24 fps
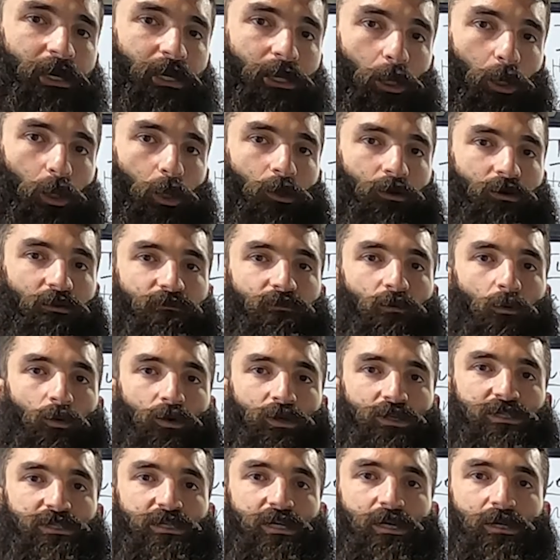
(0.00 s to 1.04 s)
like. Looking forward
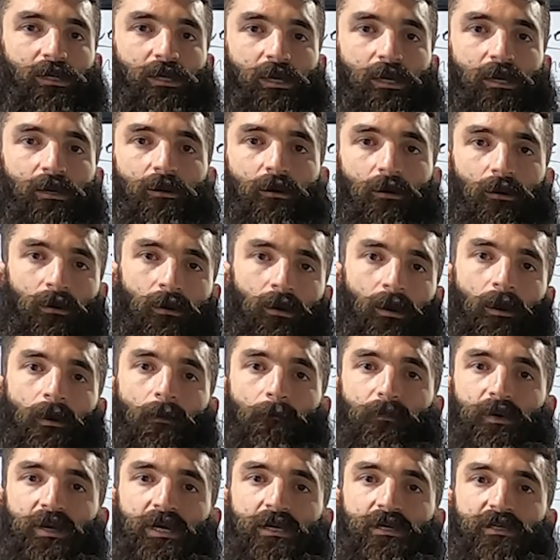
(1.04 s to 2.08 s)
to seeing you here.
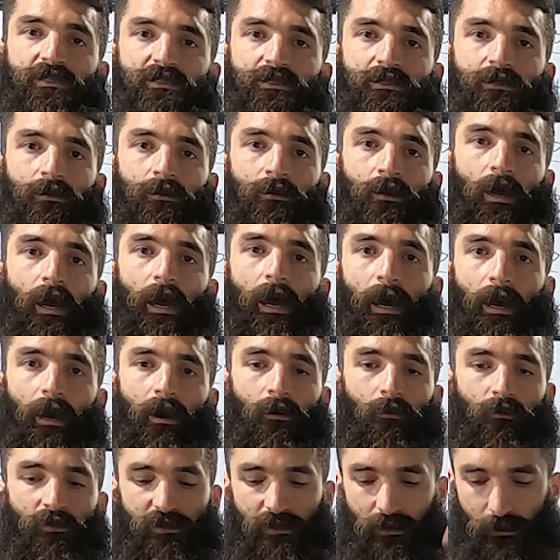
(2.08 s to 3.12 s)
Peace
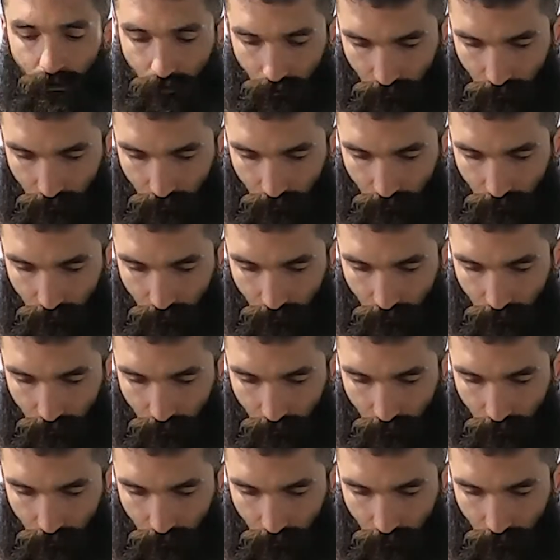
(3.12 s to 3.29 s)
out.